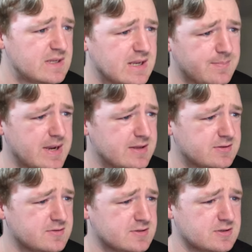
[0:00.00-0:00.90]
yeah,
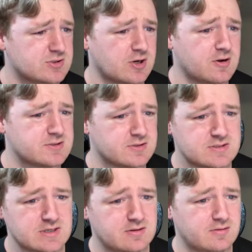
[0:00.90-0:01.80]
Panthers, Sharks are
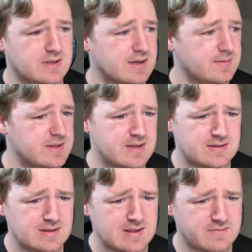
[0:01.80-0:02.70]
still. Uh, they
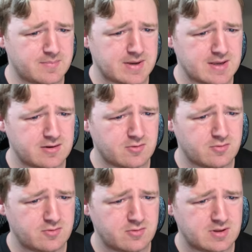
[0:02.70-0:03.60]
do they have a buy? No,
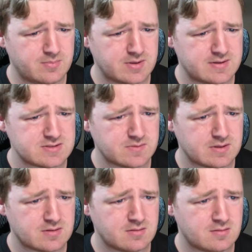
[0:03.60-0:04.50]
who, who do they play this
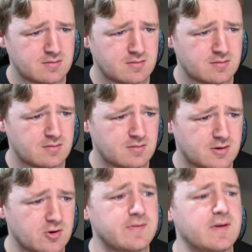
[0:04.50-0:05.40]
week?
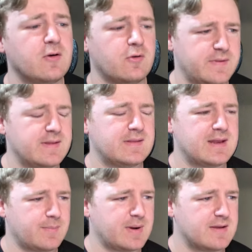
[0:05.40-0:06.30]
No, yeah, no, they, they had
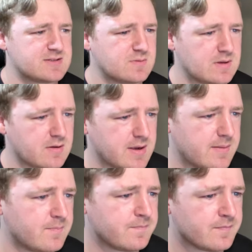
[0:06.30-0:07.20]
a buy this week. Okay.
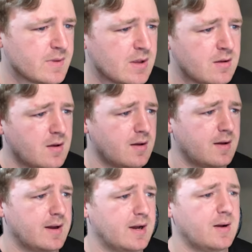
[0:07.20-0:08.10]

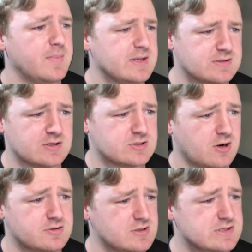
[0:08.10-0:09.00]
Um, it's the
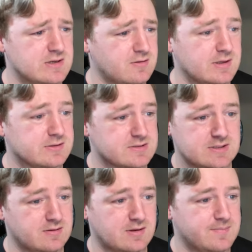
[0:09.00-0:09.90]
Sharks are still like they're
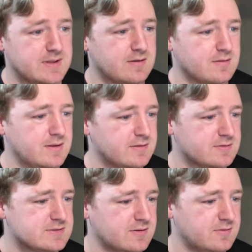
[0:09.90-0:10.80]
still up there, like they're
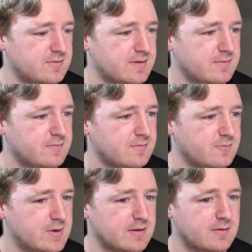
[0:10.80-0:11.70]
still doing
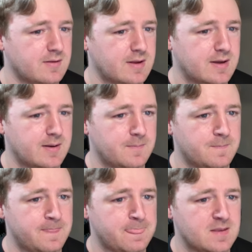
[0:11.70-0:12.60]
well. Um,
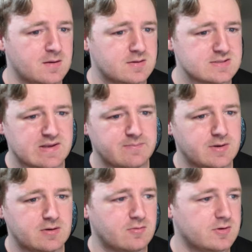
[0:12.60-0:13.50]
just haven't
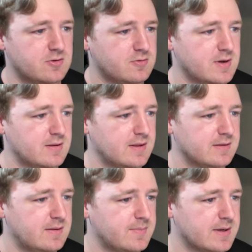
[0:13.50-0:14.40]
been doing too great
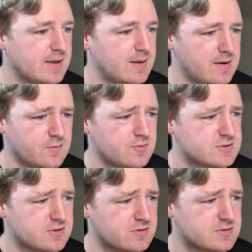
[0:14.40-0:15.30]
lately. But uh, yeah,
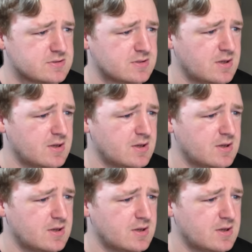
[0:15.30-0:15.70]
Roosters,